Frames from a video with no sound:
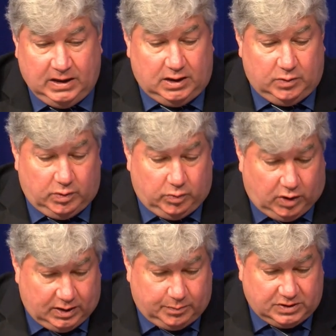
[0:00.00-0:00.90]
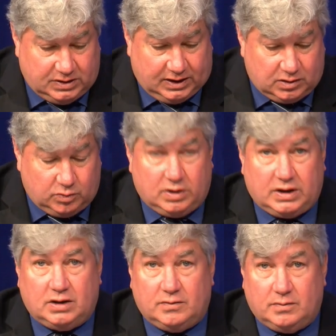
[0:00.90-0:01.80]
and we want to protect the
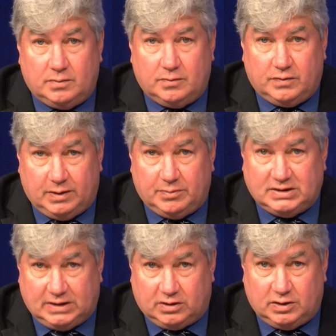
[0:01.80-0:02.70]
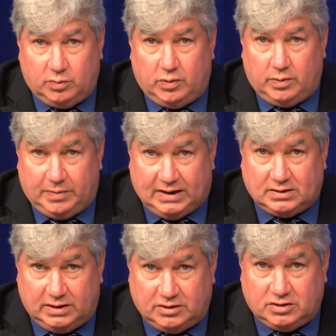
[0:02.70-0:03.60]
working families out there when we
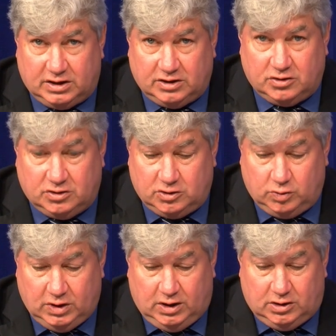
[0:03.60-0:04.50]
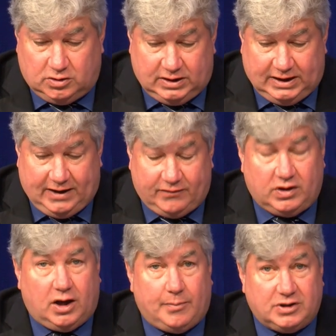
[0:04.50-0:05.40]
pass legislation too, so they have
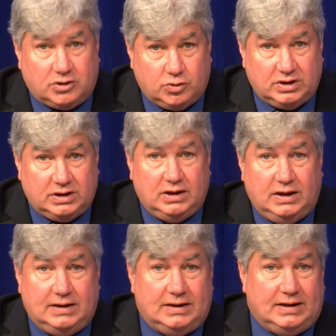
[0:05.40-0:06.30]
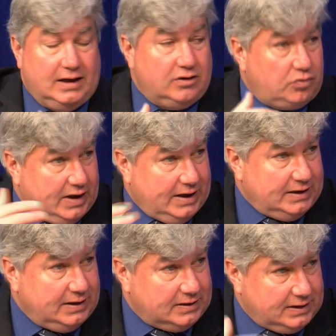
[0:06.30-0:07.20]
an opportunity to get
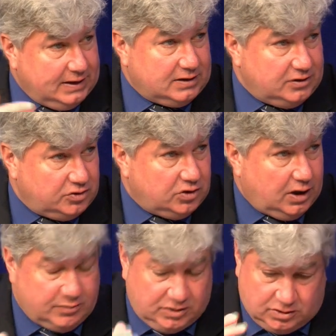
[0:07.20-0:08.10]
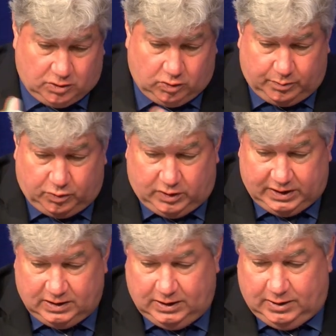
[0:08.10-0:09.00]
training and to get these jobs. It's so
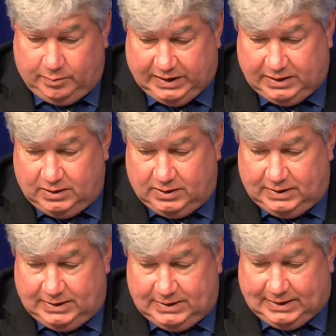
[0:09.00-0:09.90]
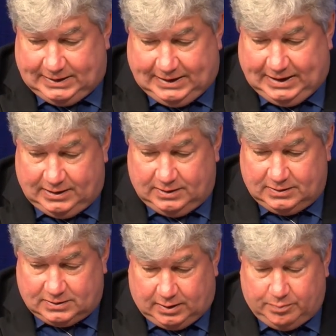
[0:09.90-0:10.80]
important. But again,
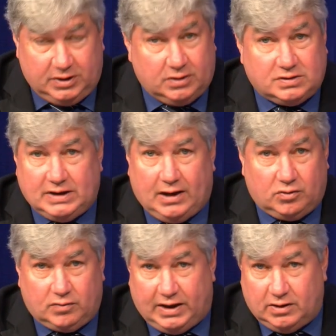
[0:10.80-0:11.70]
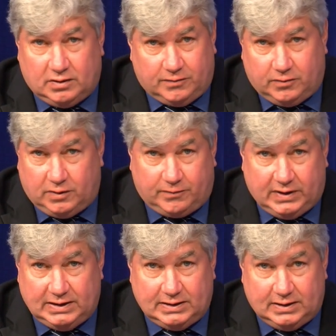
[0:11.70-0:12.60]
some bills sound great on the
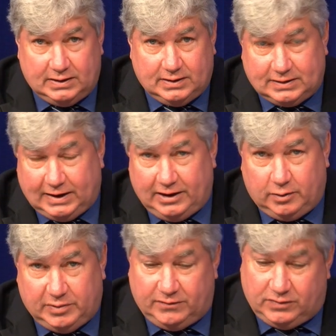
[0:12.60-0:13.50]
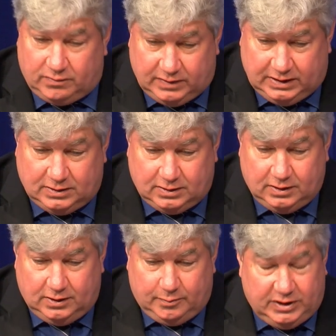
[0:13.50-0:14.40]
forefront in the in the title, but if you read the
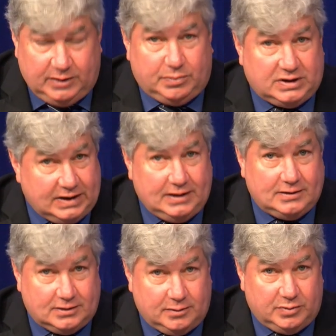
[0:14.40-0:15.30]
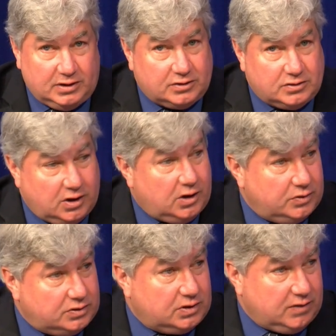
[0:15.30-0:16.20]
meat and potatoes in the bill, it's not
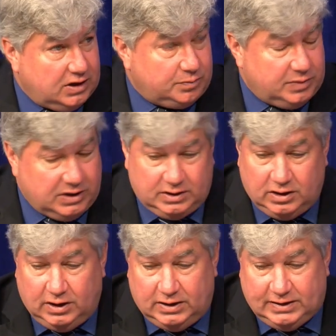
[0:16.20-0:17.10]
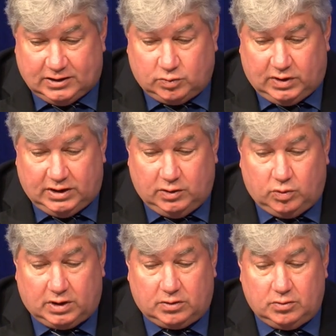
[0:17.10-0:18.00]
always the greatest bill, and that's why you
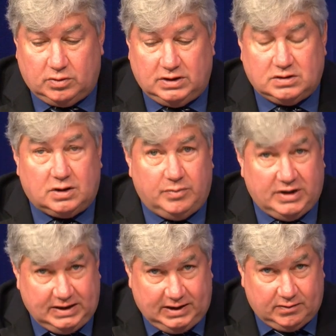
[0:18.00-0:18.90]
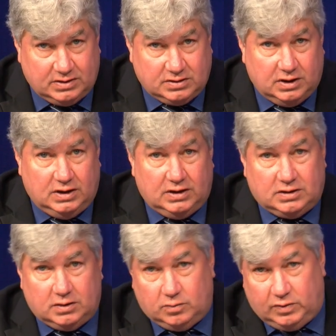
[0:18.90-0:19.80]
work through these committee hearings
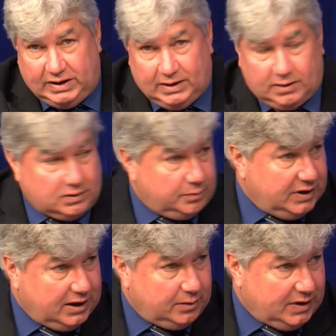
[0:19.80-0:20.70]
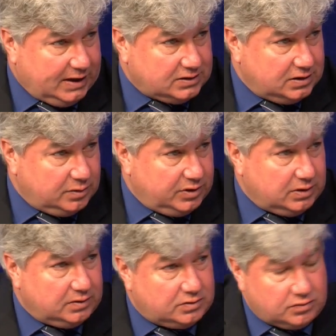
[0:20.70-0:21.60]
to weed out the bad parts of the
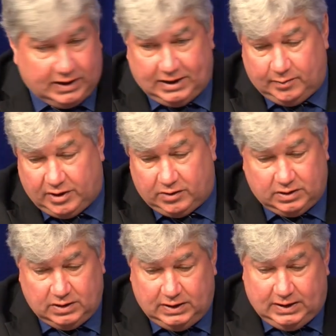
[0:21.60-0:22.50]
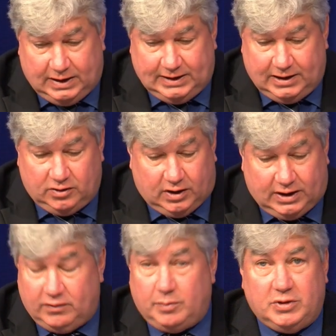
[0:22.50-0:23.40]
bill and straighten them out. And again, not
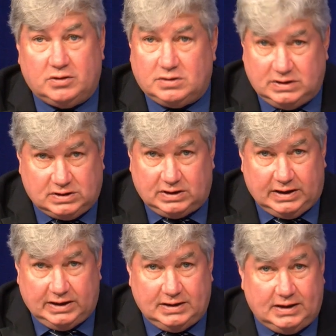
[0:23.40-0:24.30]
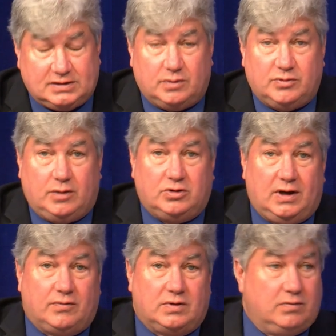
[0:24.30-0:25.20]
every bill sees the light of day. Sometimes you
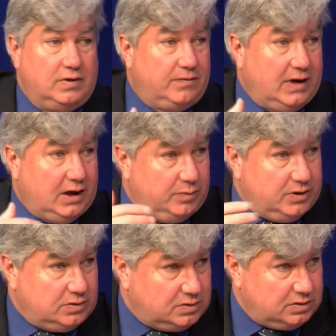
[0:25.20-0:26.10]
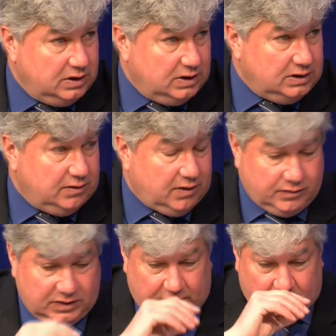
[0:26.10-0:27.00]
have to refile bills year
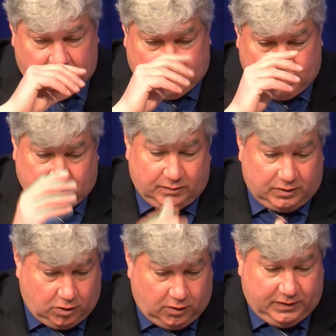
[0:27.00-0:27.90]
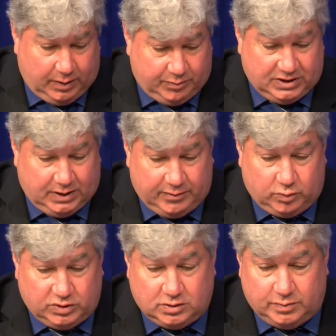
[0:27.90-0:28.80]
after year. And because of the COVID
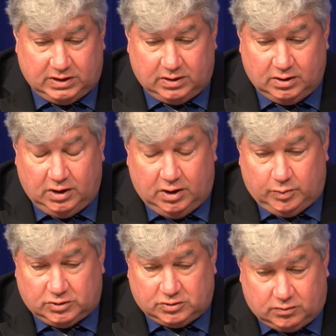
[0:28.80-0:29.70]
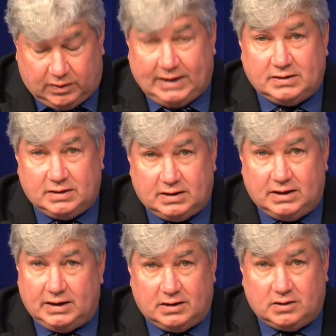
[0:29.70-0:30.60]
epidemic, which has been the most drastic
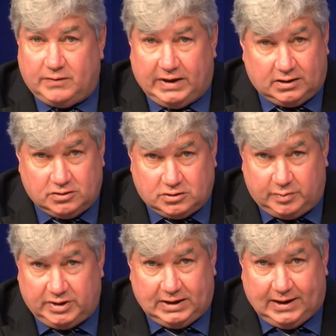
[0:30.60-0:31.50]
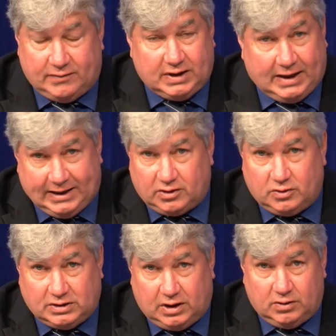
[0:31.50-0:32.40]
thing that has affected so many lives, our heart
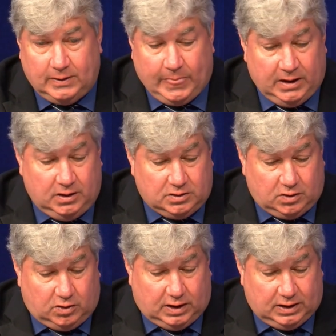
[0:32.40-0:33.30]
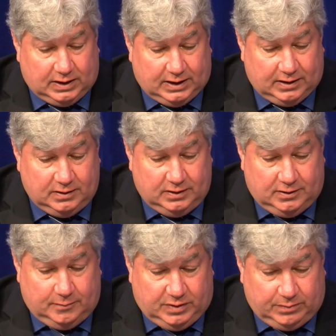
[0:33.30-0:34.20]
goes out to all our uh,
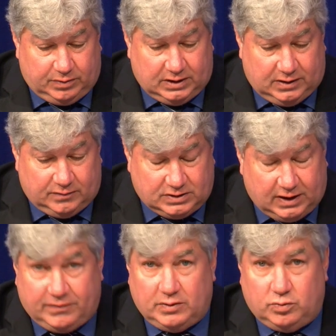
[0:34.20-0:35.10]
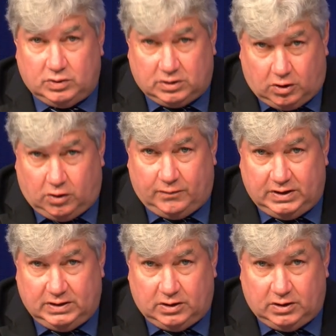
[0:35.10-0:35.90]
people that have suffered with COVID